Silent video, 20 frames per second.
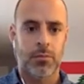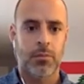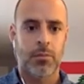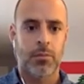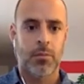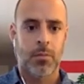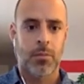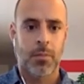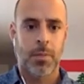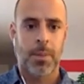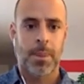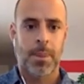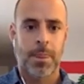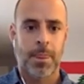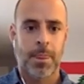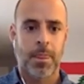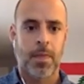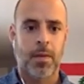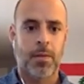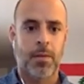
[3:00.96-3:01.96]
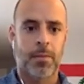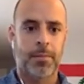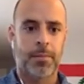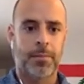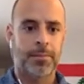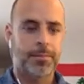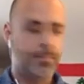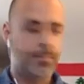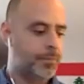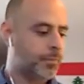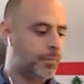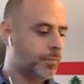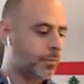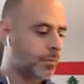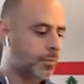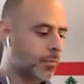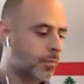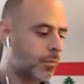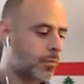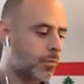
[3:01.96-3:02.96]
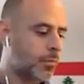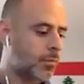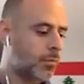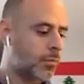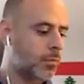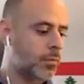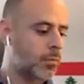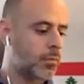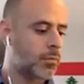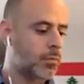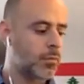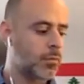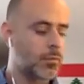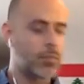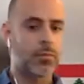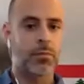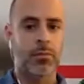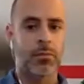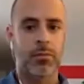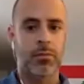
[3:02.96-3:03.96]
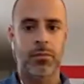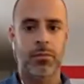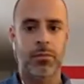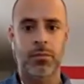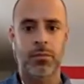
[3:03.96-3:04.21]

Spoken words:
No words are spoken by the person on screen.